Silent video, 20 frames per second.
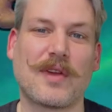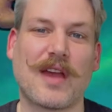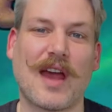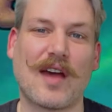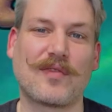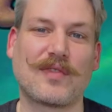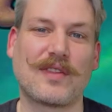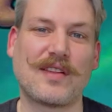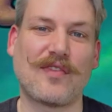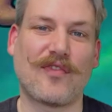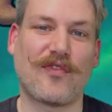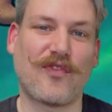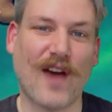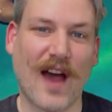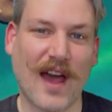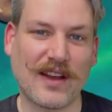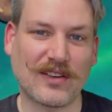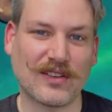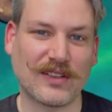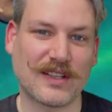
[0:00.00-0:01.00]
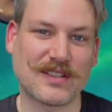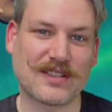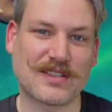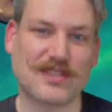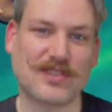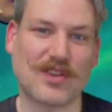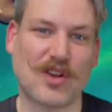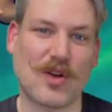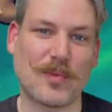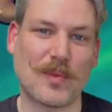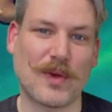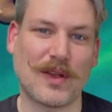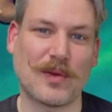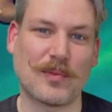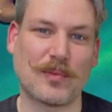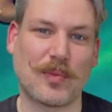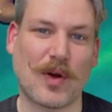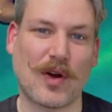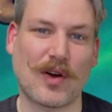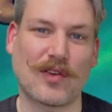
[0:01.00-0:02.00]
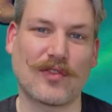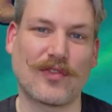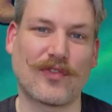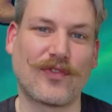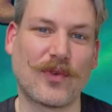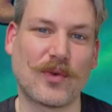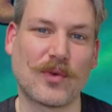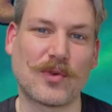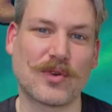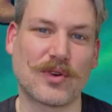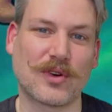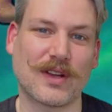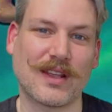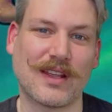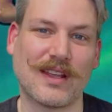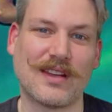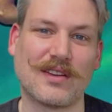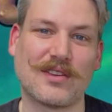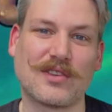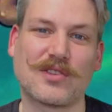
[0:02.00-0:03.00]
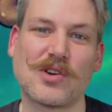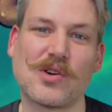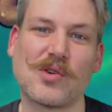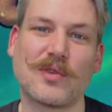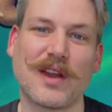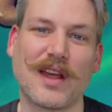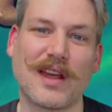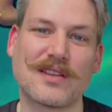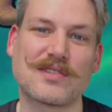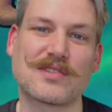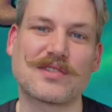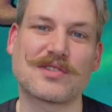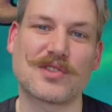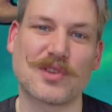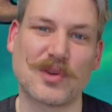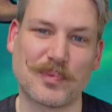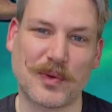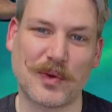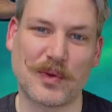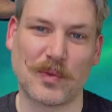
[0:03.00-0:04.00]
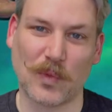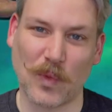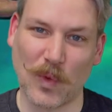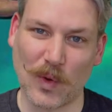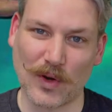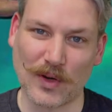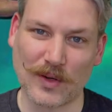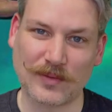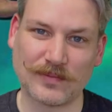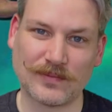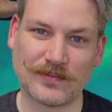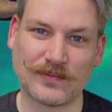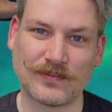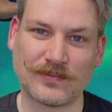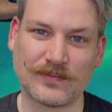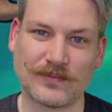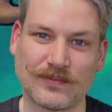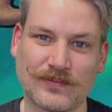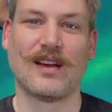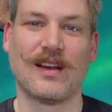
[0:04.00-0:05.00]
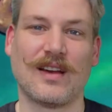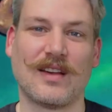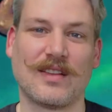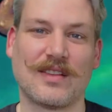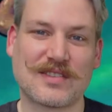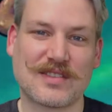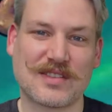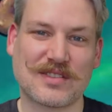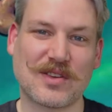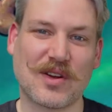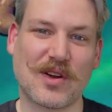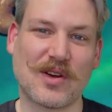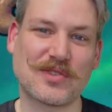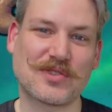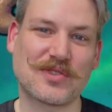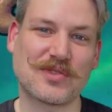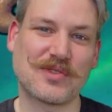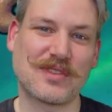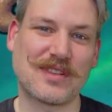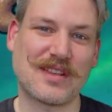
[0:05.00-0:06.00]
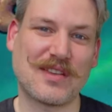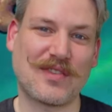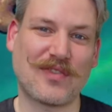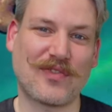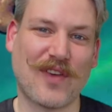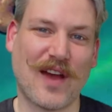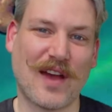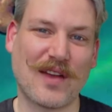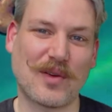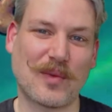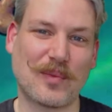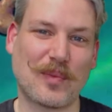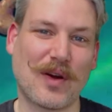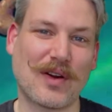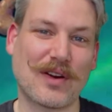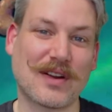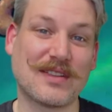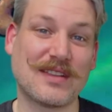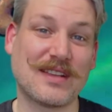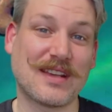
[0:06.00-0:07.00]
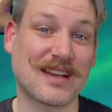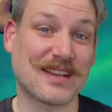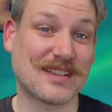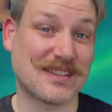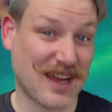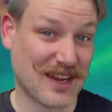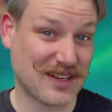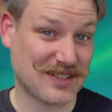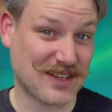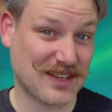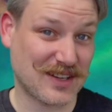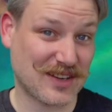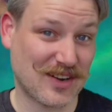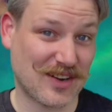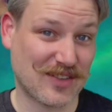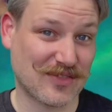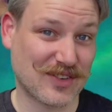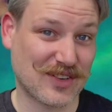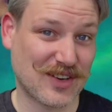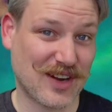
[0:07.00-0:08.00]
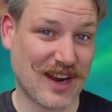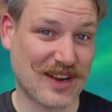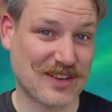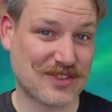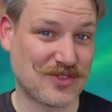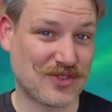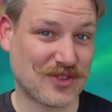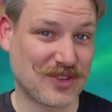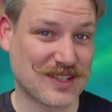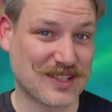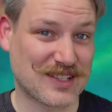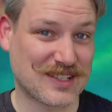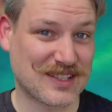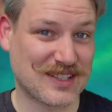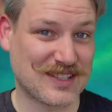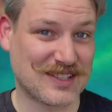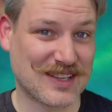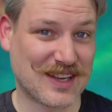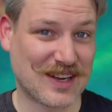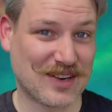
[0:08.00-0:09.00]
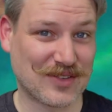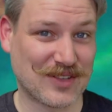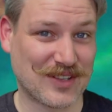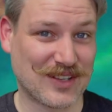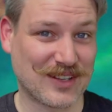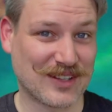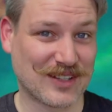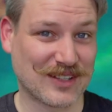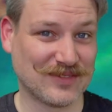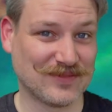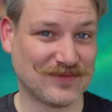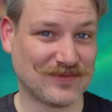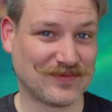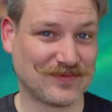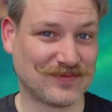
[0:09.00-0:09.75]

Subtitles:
we have the final installment, part 4 in Conan's Serpent War. This is also the final part in the connecting cover, as you can see down here.